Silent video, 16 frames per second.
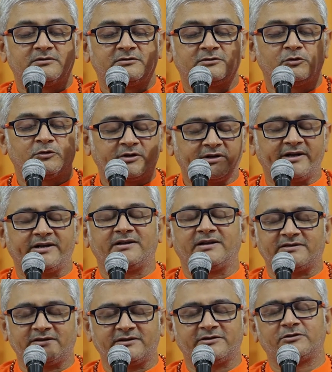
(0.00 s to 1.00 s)
to treat the
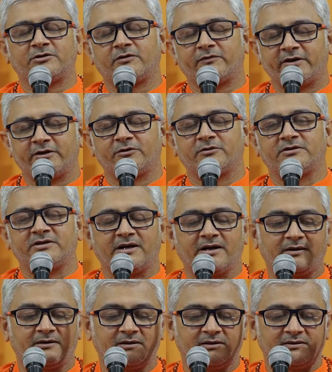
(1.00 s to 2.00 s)
citizens of
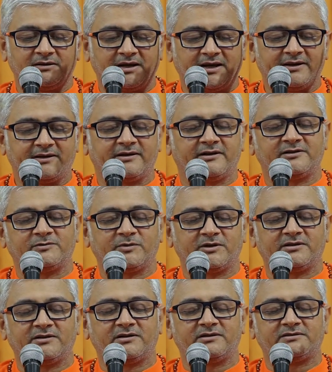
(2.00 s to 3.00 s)
Ayodhya like his
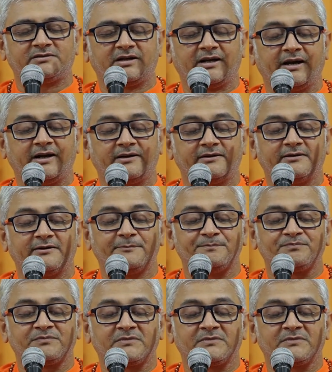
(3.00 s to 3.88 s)
brothers and